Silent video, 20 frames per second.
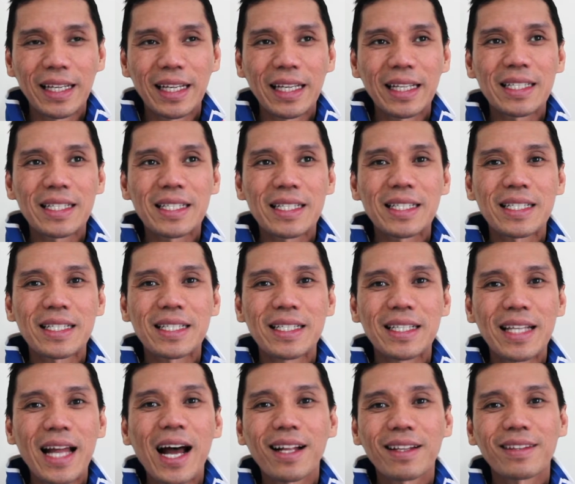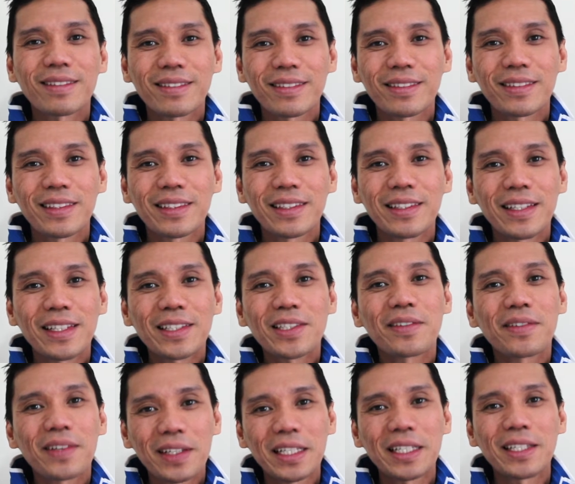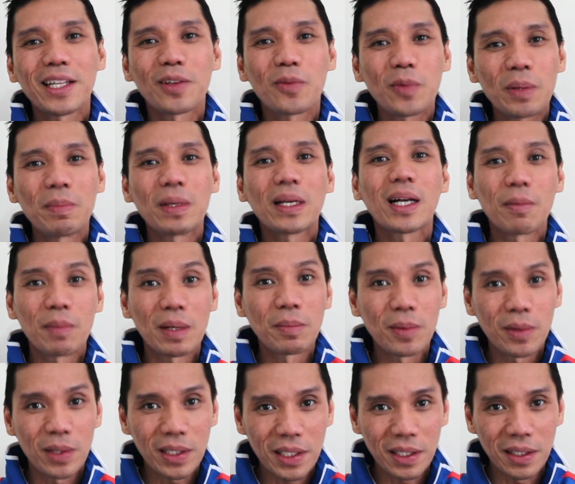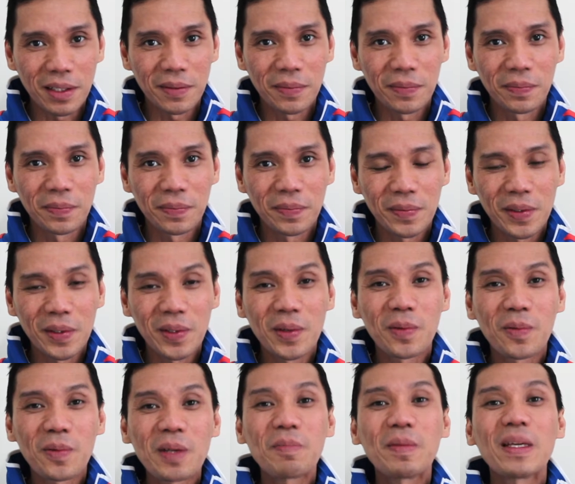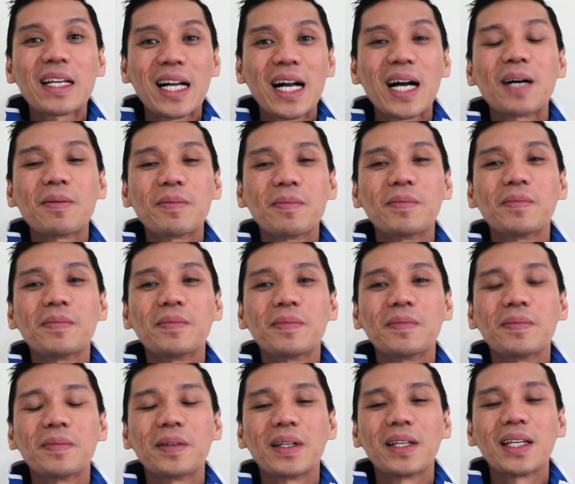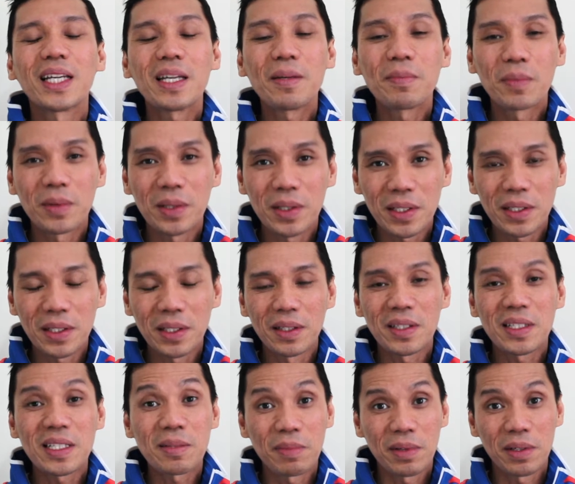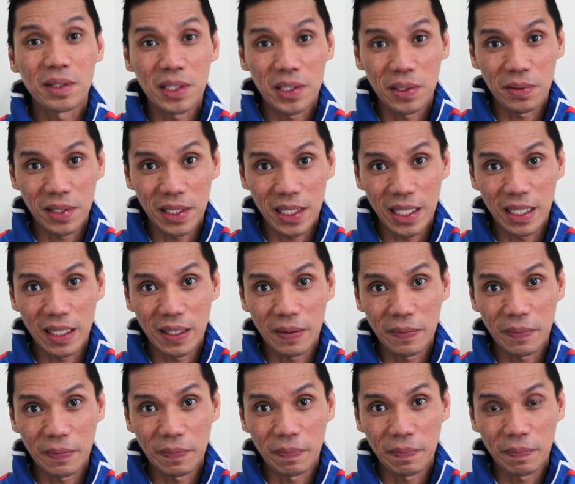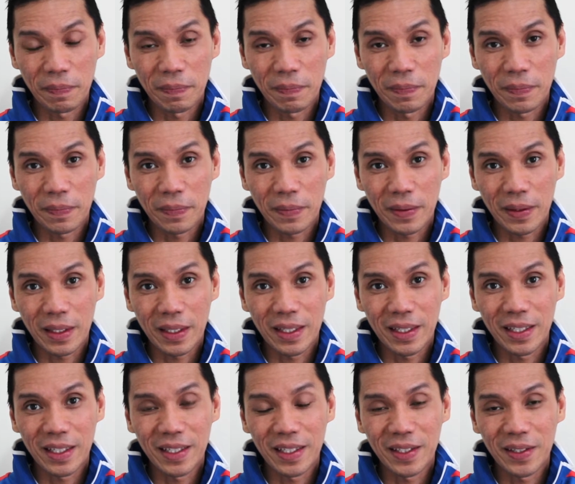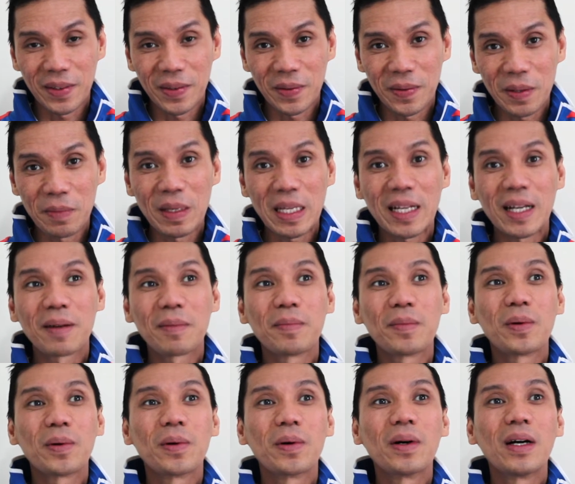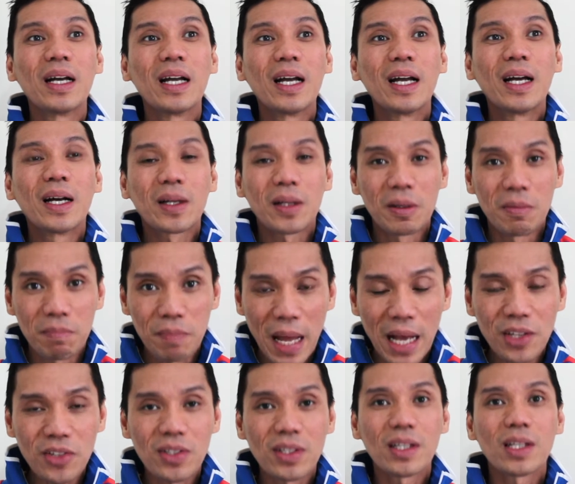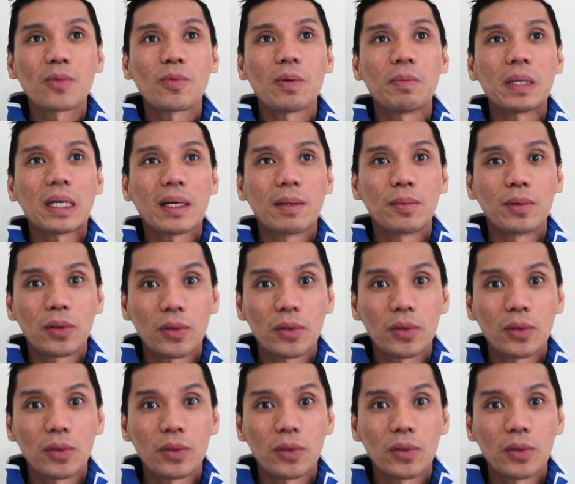It's not literally that we become immortal. We become immortal spiritually. Yeah. We become more compassionate, we become